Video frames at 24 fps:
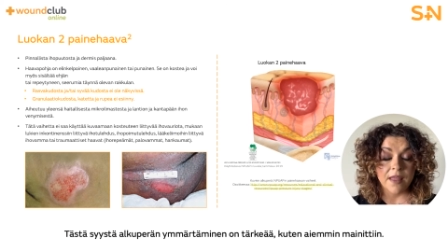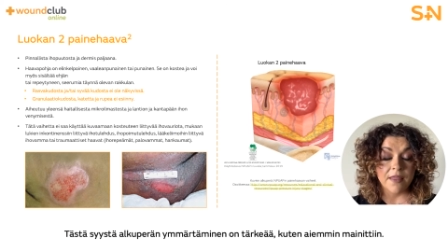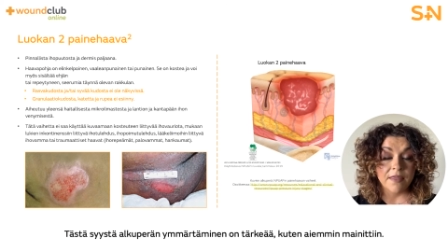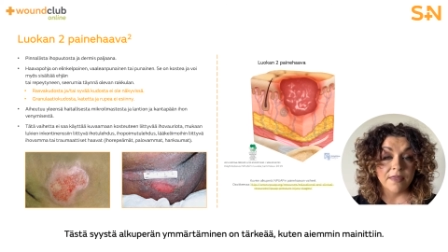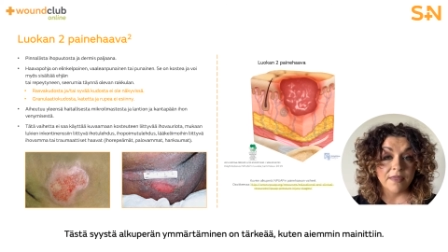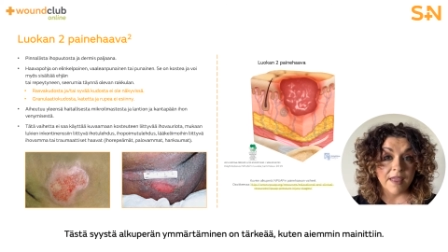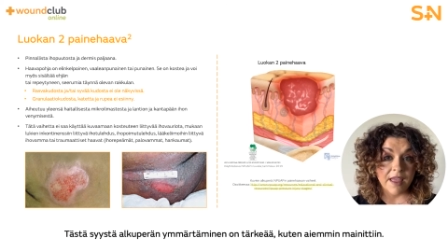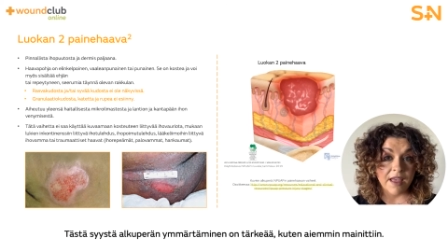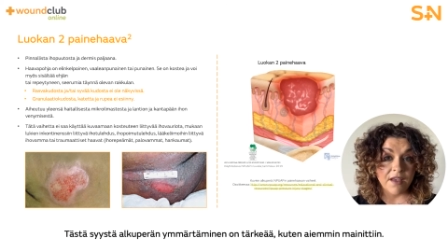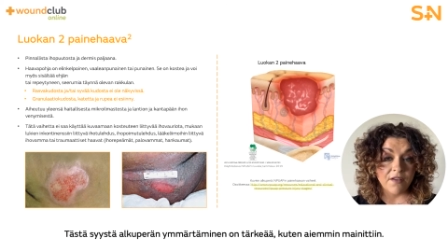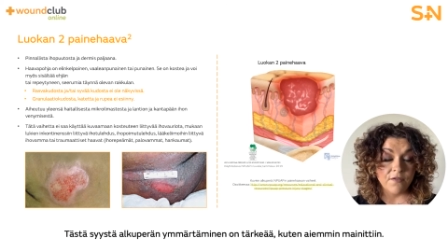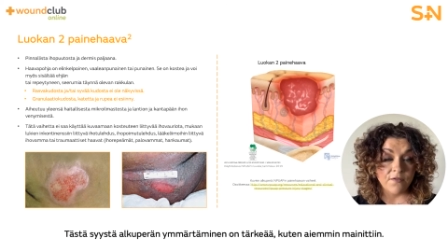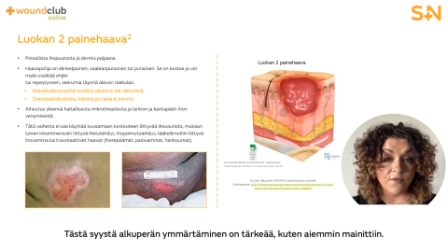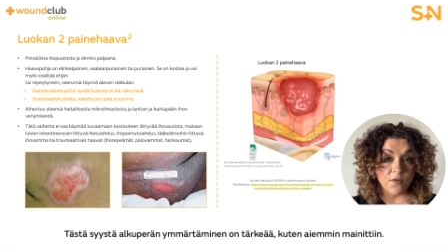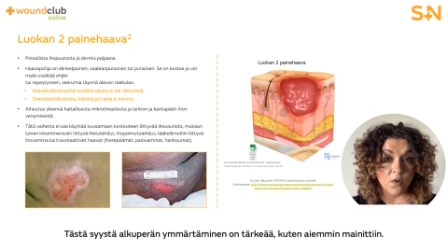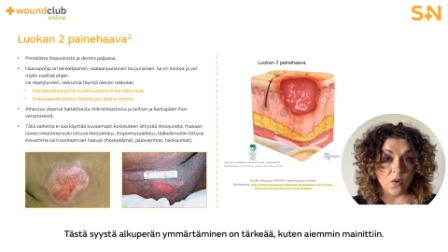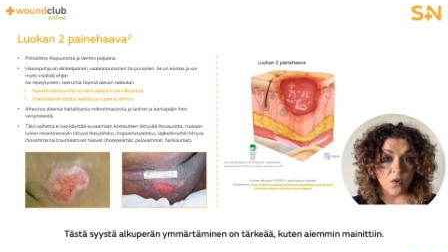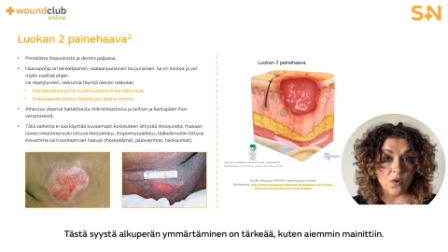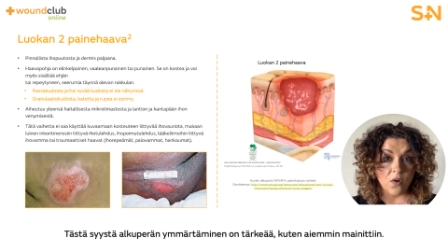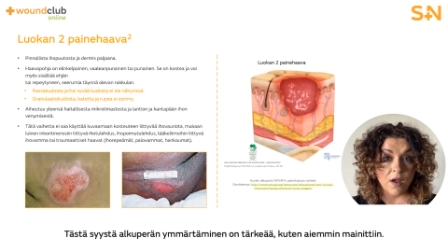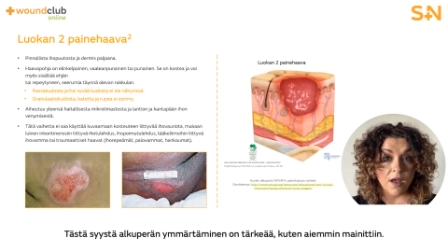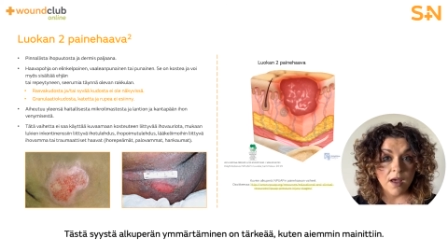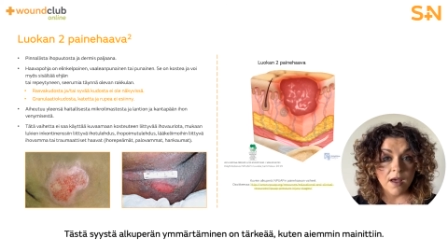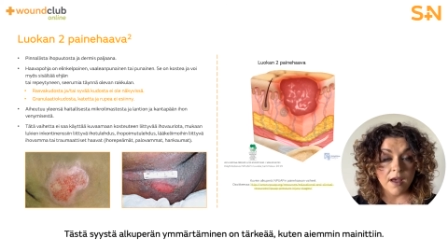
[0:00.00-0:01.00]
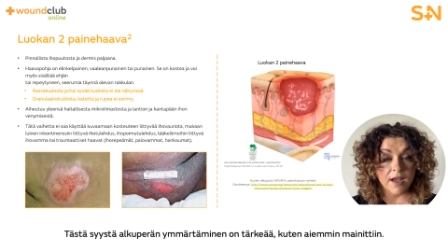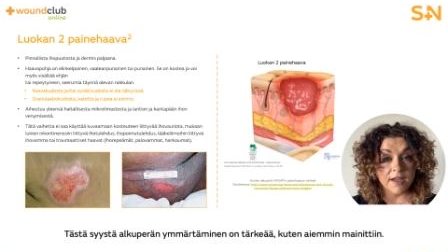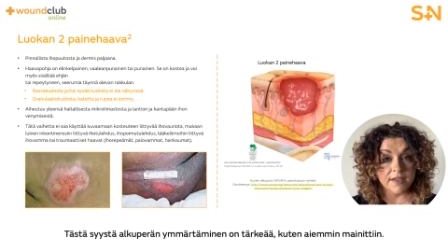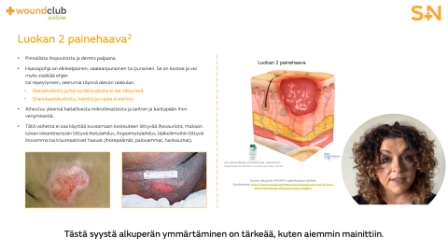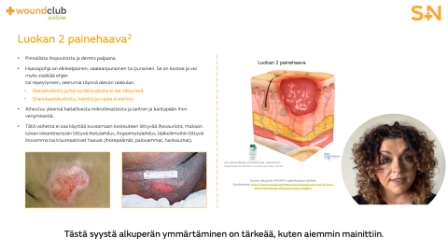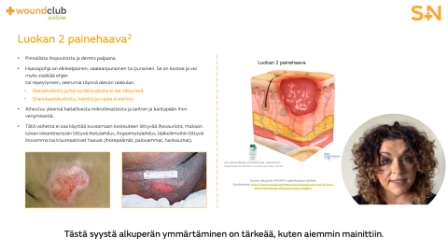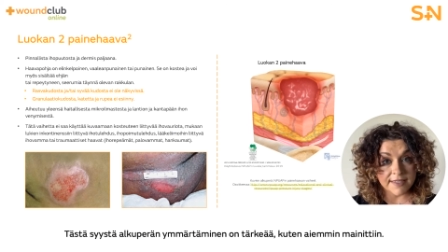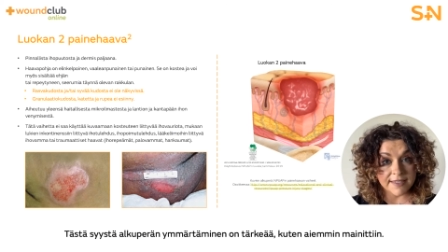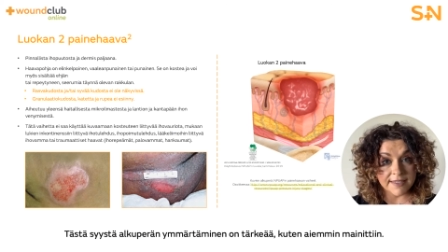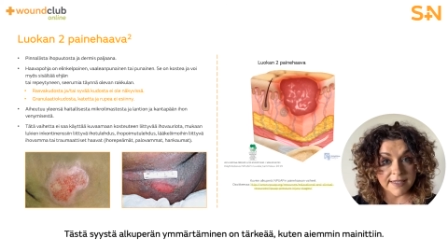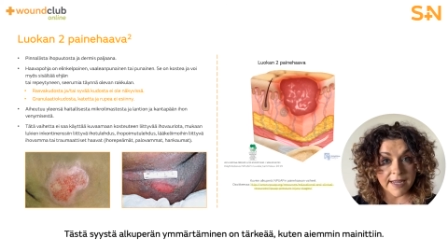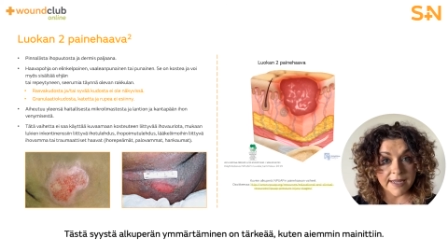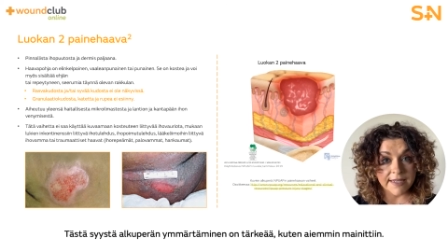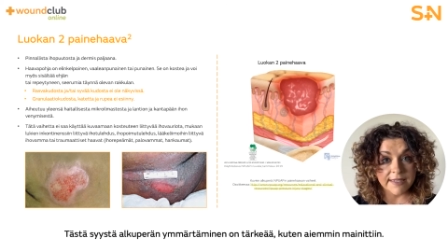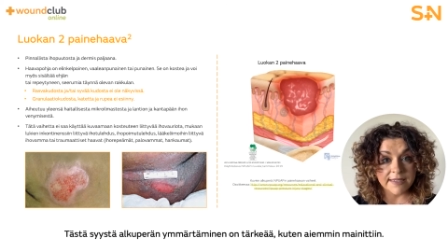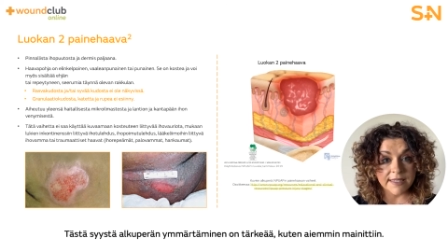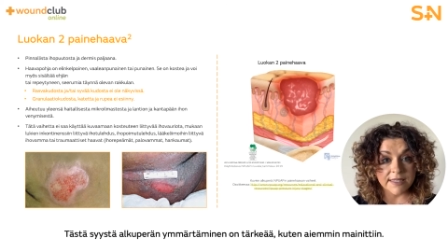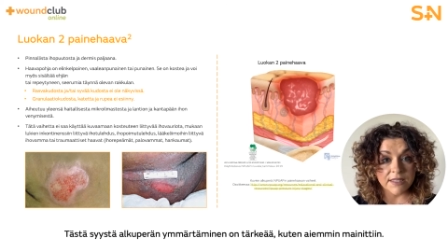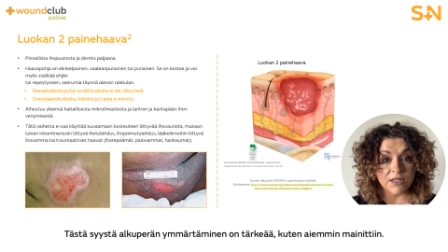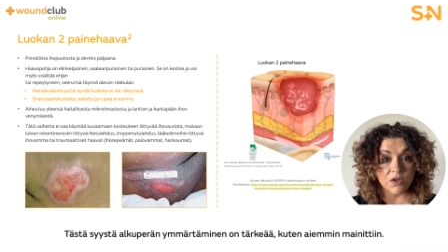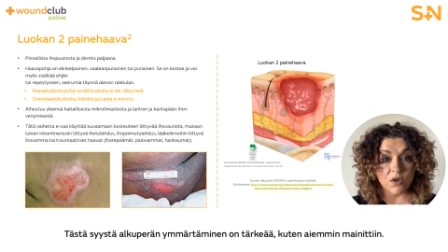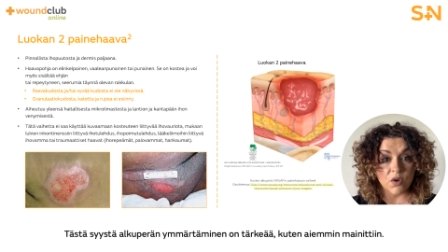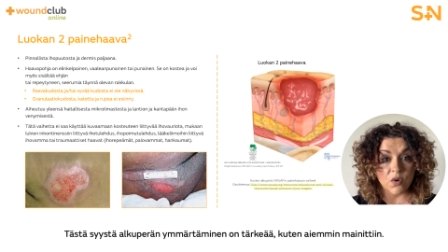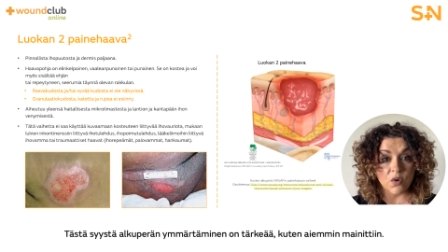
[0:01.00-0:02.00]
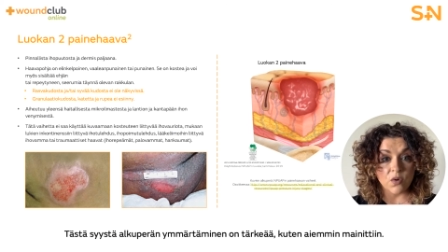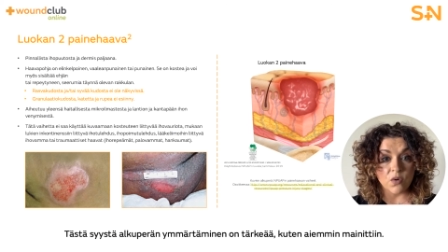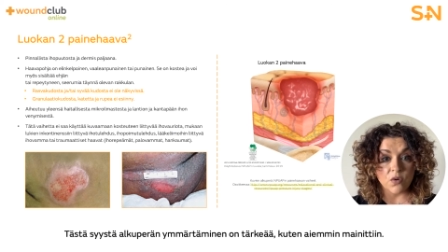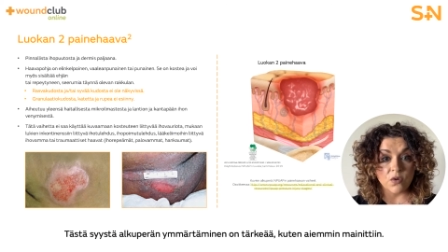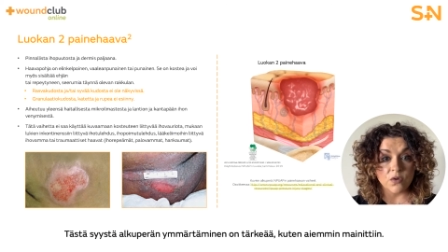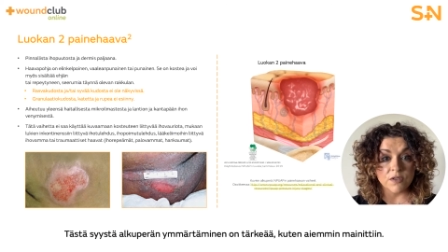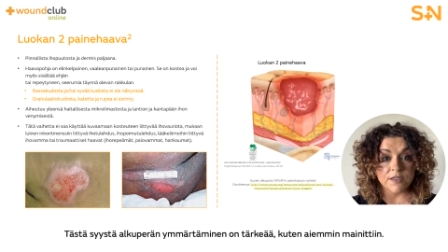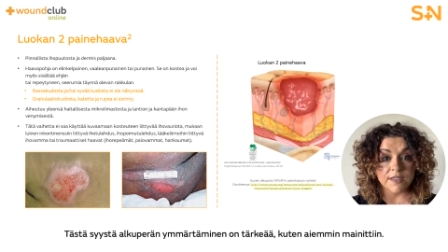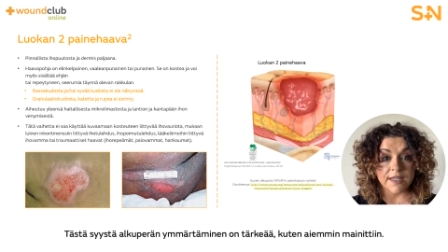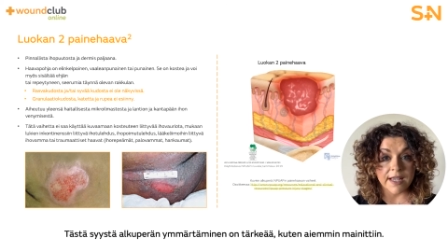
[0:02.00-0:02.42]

Therefore, understanding the cause,